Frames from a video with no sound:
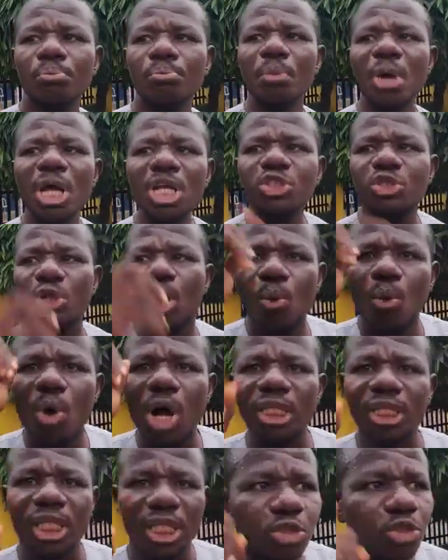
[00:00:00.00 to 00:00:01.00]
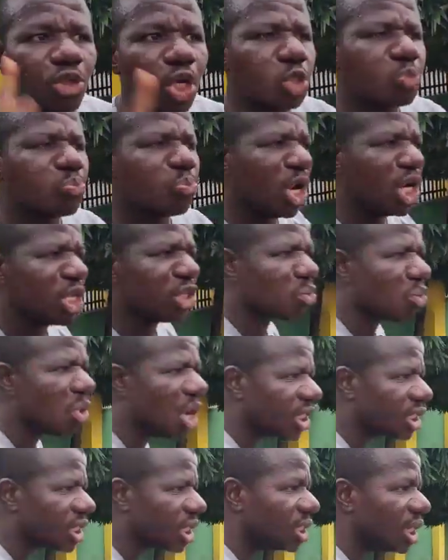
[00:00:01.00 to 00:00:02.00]
Mention one thing, just point to
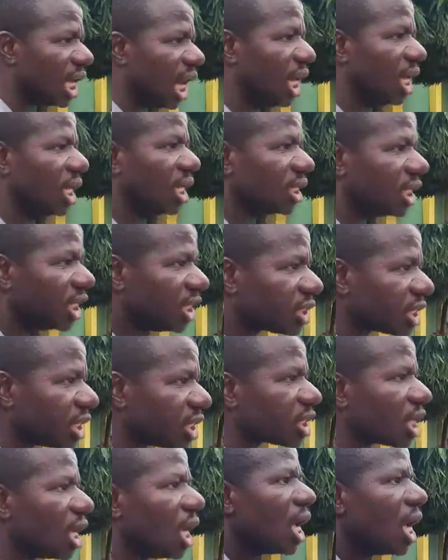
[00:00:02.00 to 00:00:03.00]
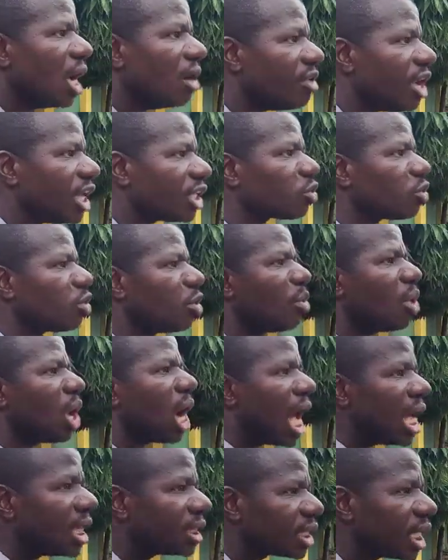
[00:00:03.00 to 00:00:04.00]
one thing that this is ever Tinubu
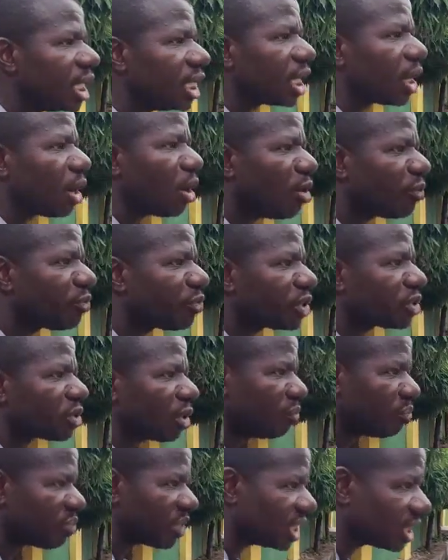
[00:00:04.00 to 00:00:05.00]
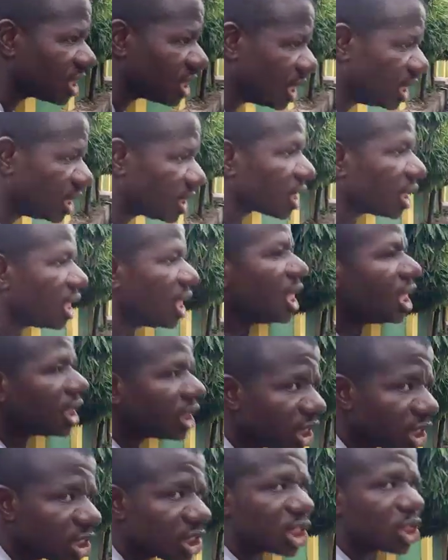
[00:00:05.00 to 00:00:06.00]
has sent the office of presidency.
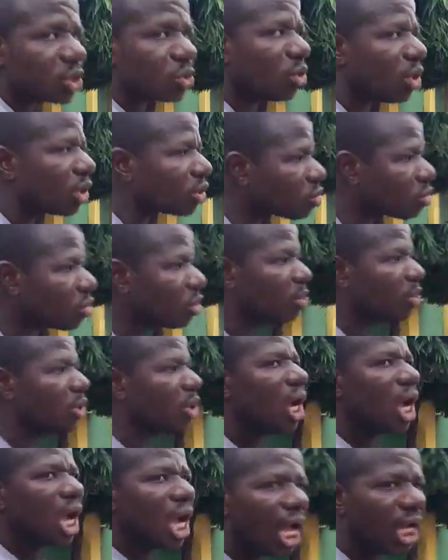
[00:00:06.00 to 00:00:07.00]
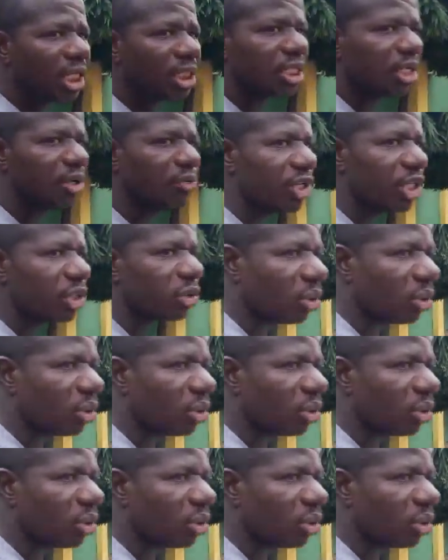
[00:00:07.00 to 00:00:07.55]
This is what Tinubu has given